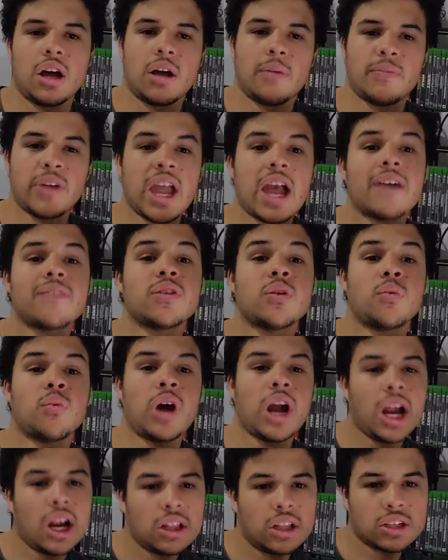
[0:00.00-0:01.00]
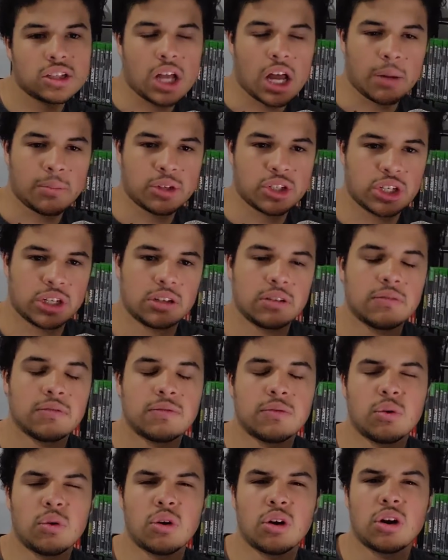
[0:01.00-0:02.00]
They have the wireless option
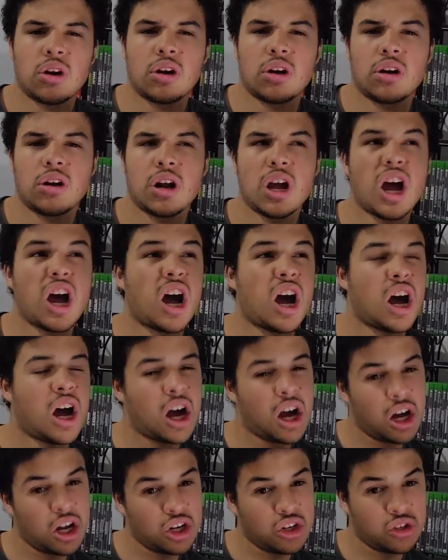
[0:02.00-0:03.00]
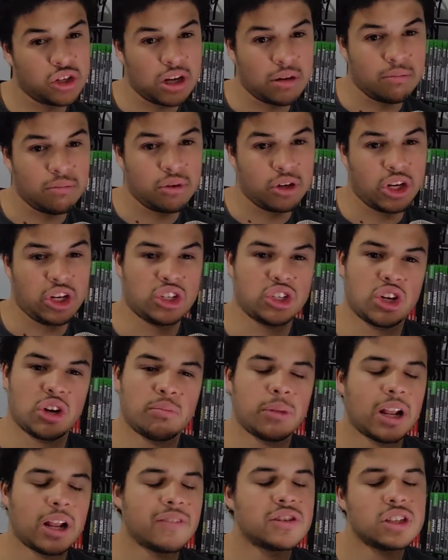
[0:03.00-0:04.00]
for $100, I'm pretty sure,
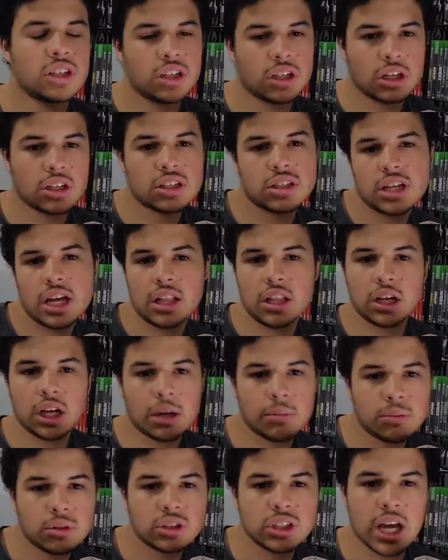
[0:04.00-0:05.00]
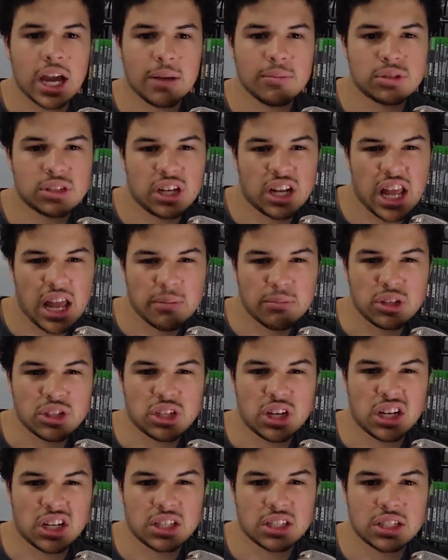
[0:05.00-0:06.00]
but I've seen it on sale a couple times on
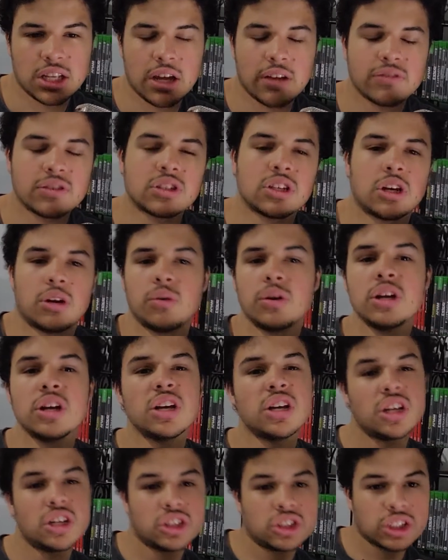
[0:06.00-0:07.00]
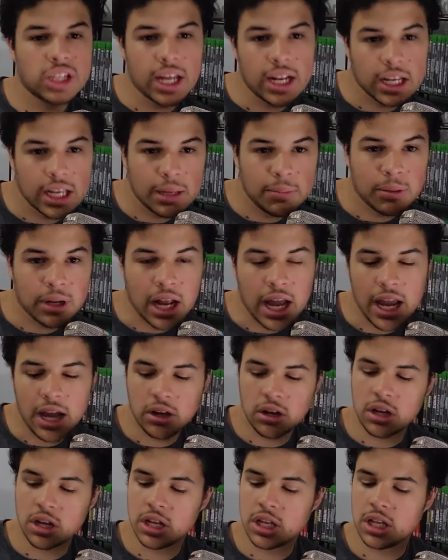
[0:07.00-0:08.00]
Amazon and stuff, so just kind of keep an eye out
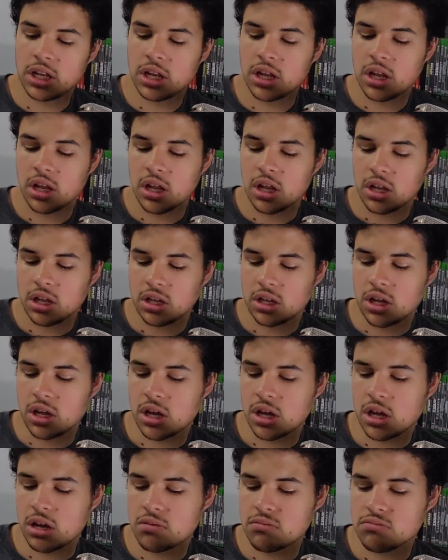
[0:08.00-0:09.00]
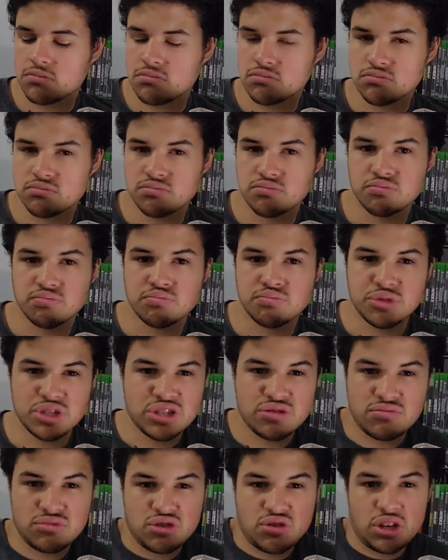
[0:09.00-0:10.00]
on it.
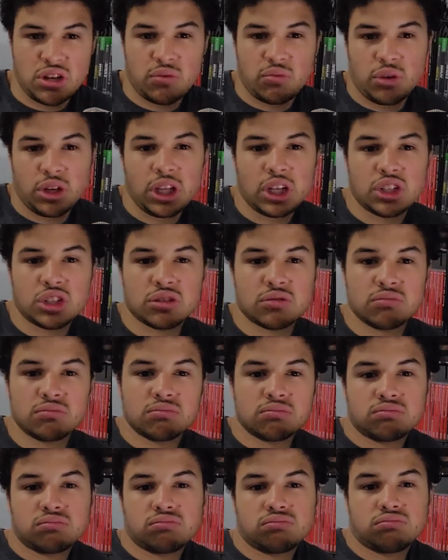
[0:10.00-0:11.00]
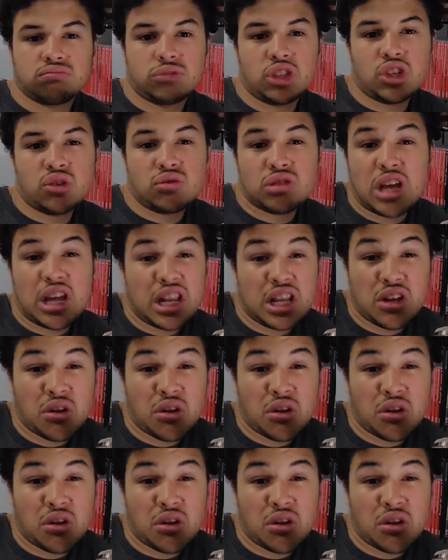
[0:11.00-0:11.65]
But you can really just use any